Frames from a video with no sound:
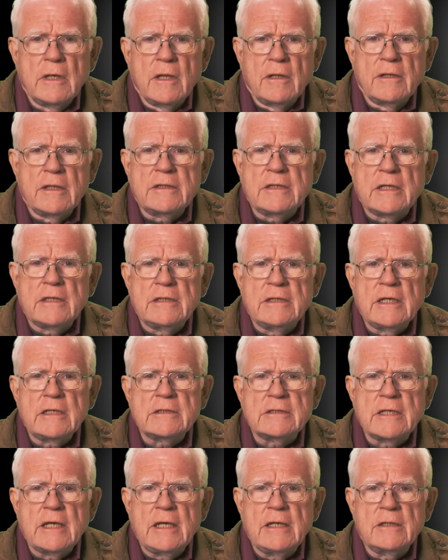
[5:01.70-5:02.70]
that can
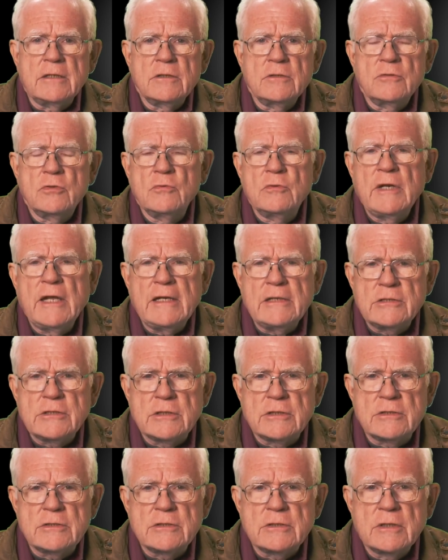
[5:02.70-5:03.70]
dictate to
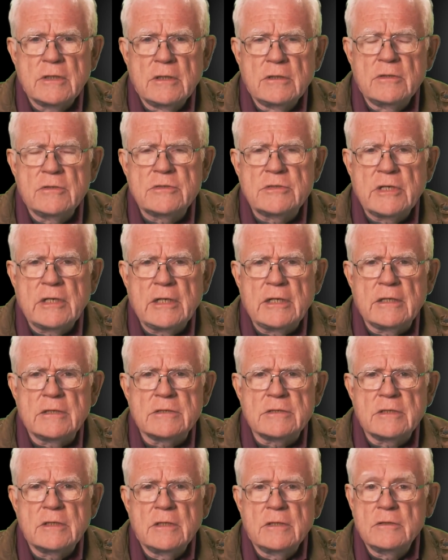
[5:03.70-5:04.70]
nations, to
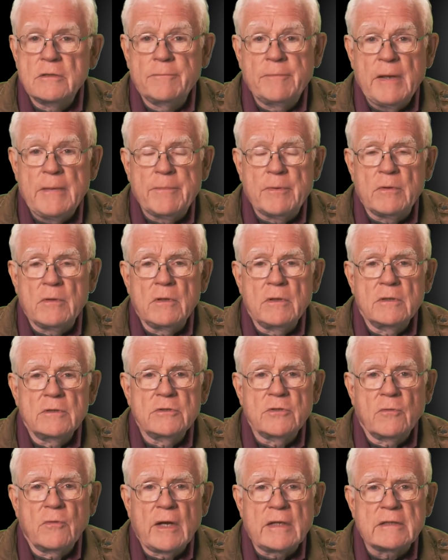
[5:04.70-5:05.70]
cities, to people
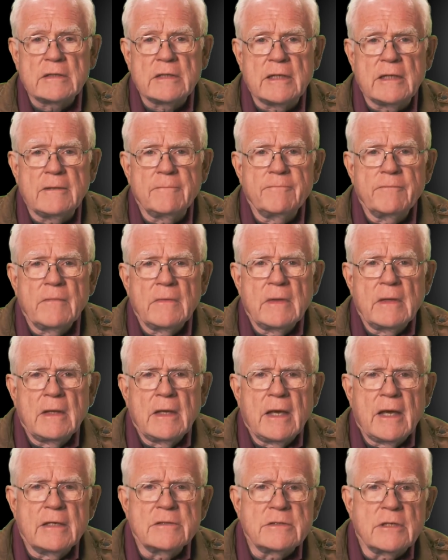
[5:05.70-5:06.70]
directly
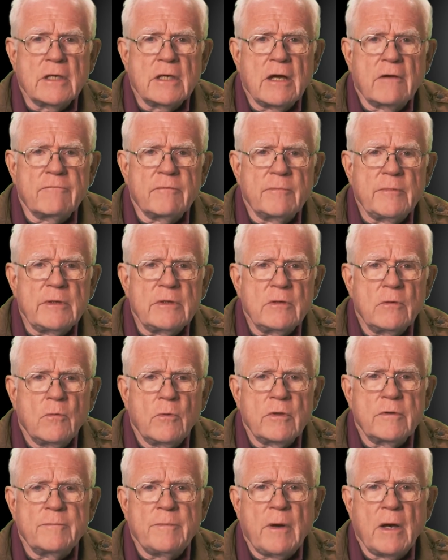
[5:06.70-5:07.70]
as a government
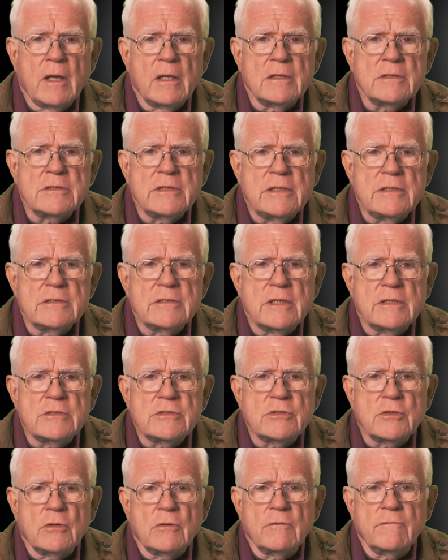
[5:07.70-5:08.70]
with policies that
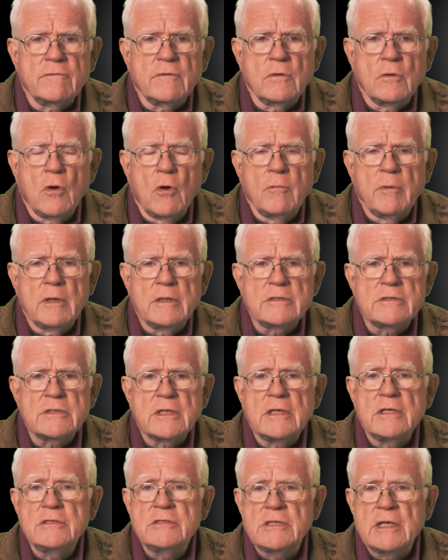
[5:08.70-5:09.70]
serve globalist
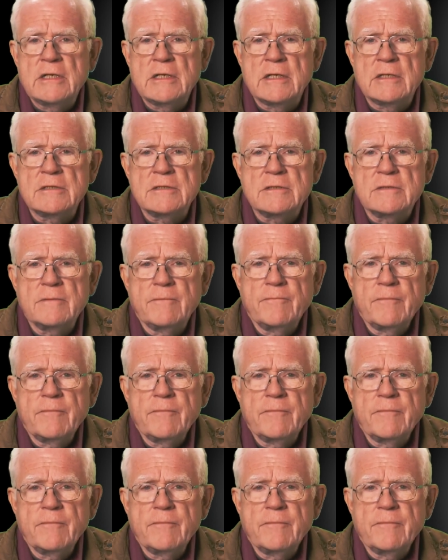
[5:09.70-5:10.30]
agendas,